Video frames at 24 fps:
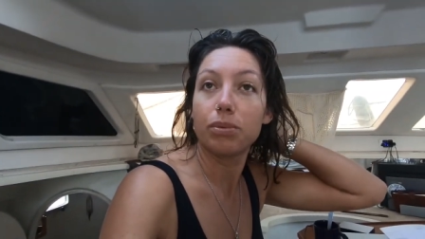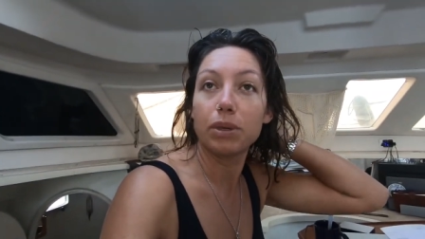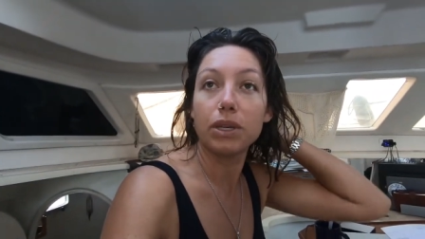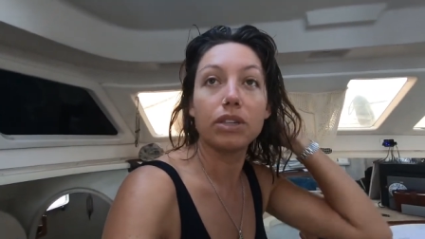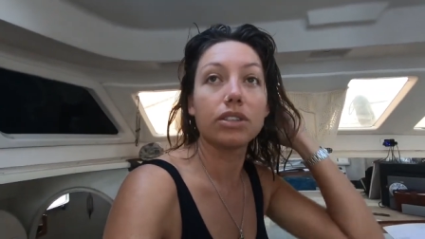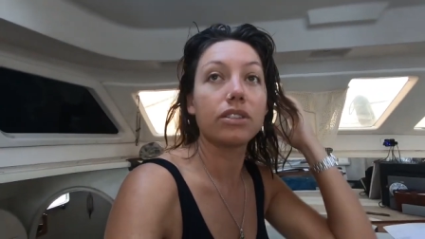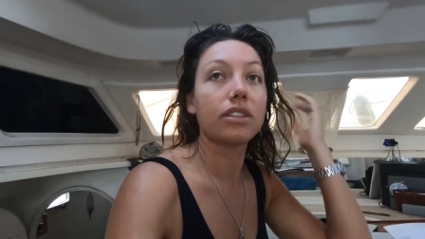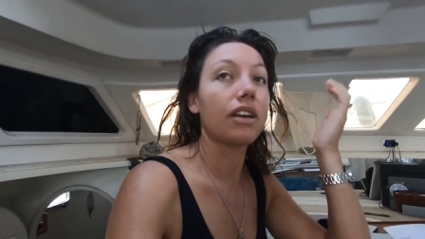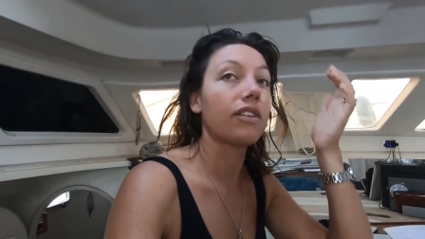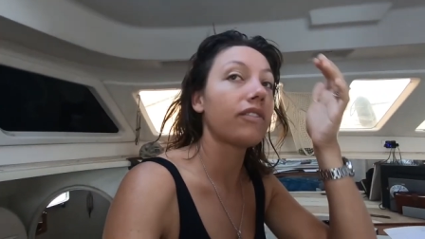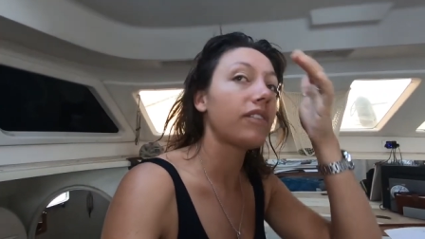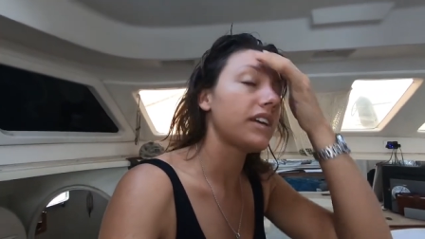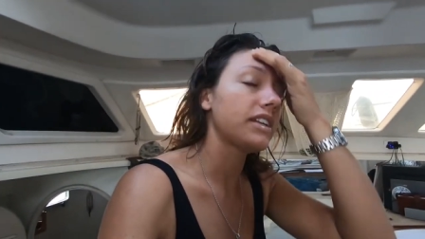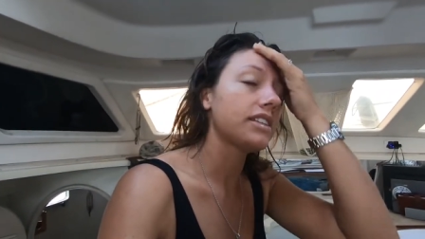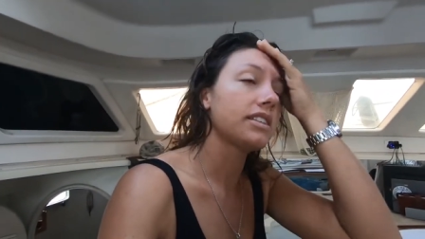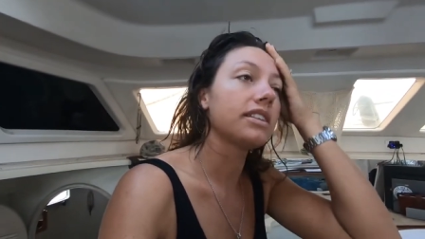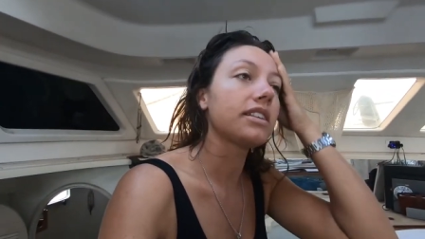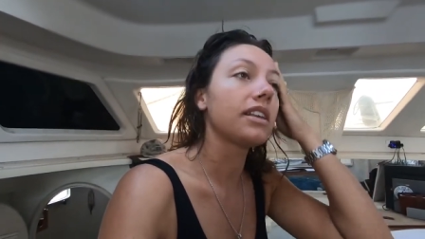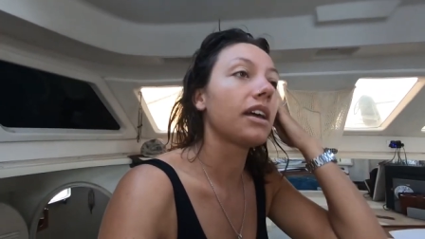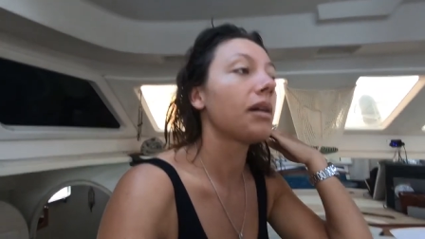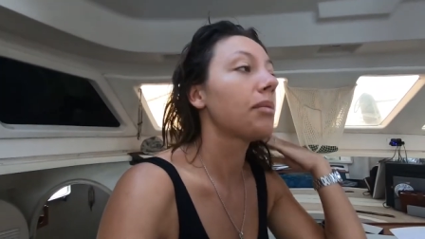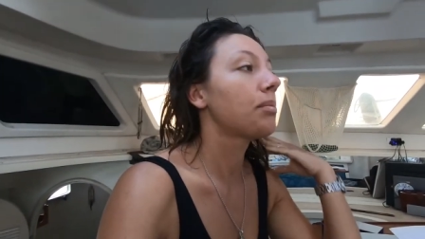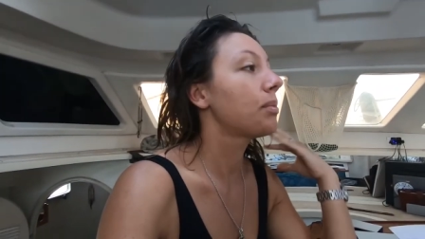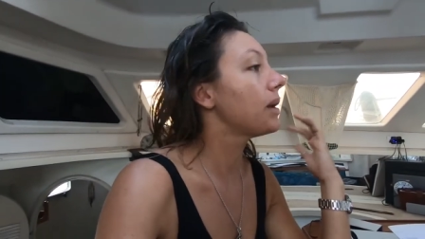because our
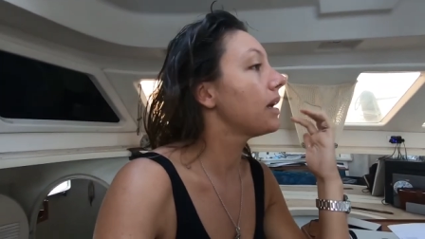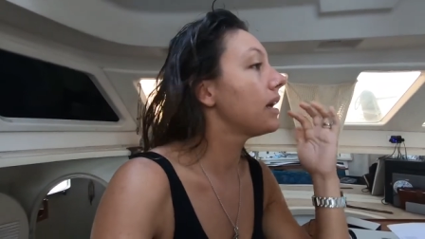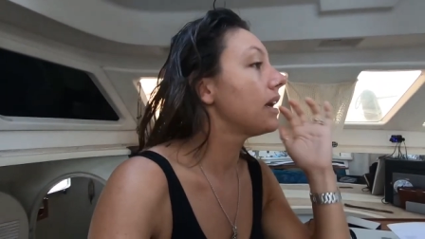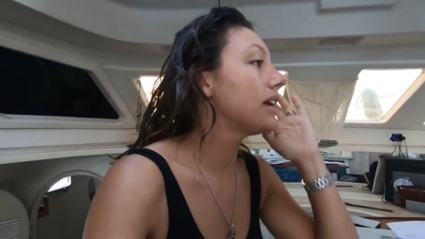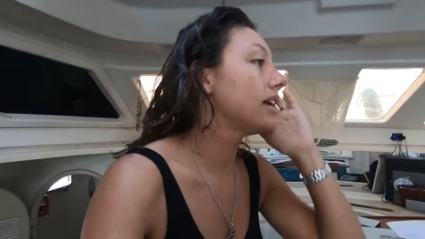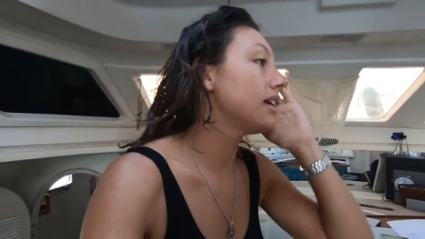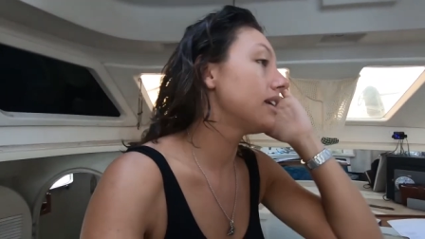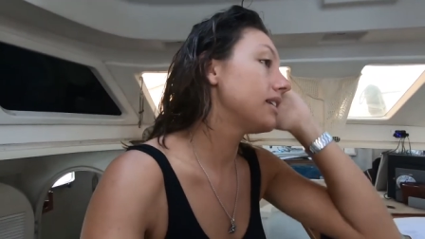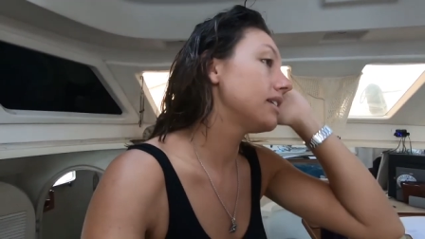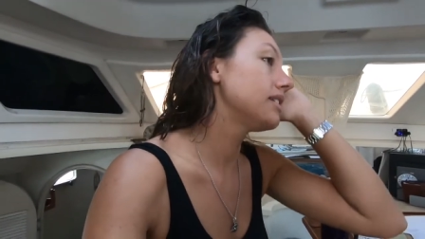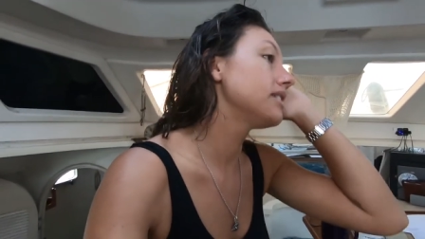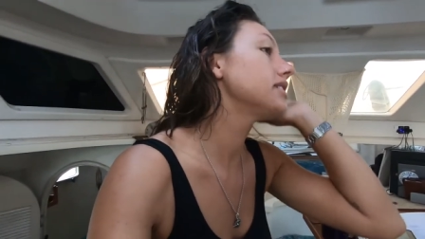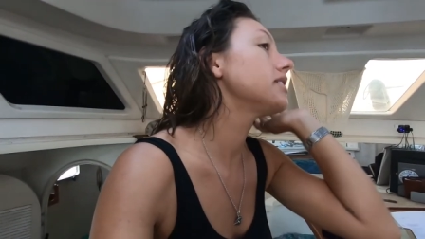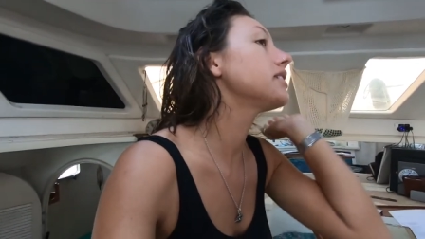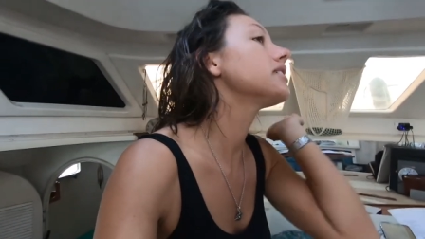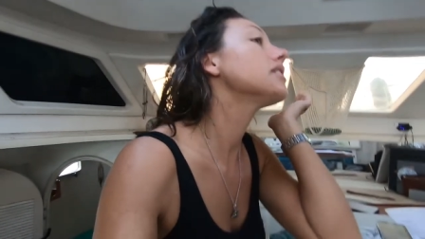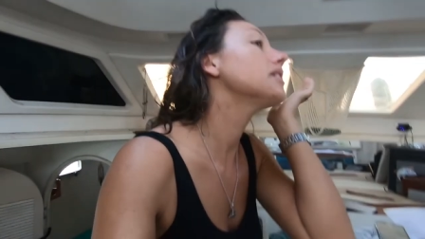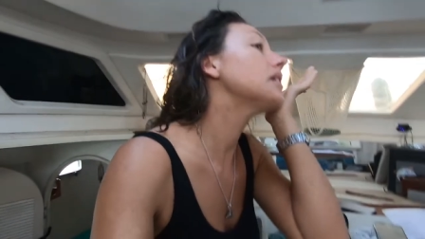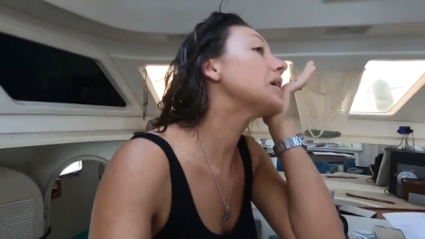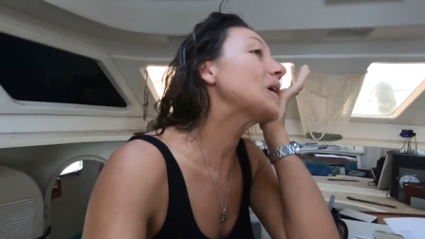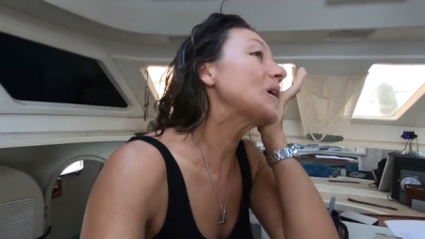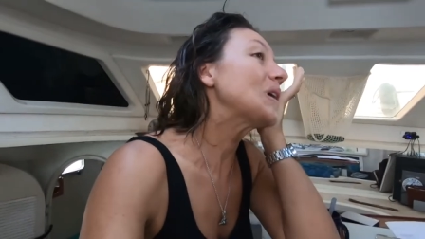visa's up and